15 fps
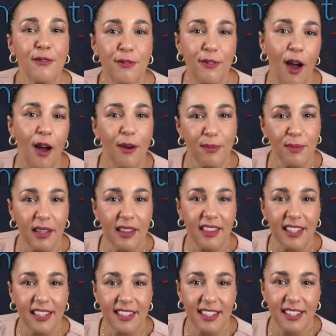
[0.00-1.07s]
from
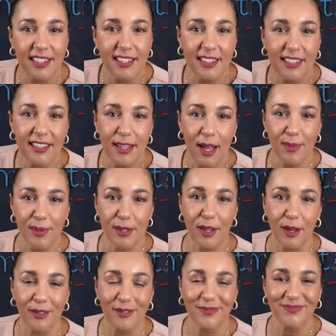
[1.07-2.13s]
listening to this episode.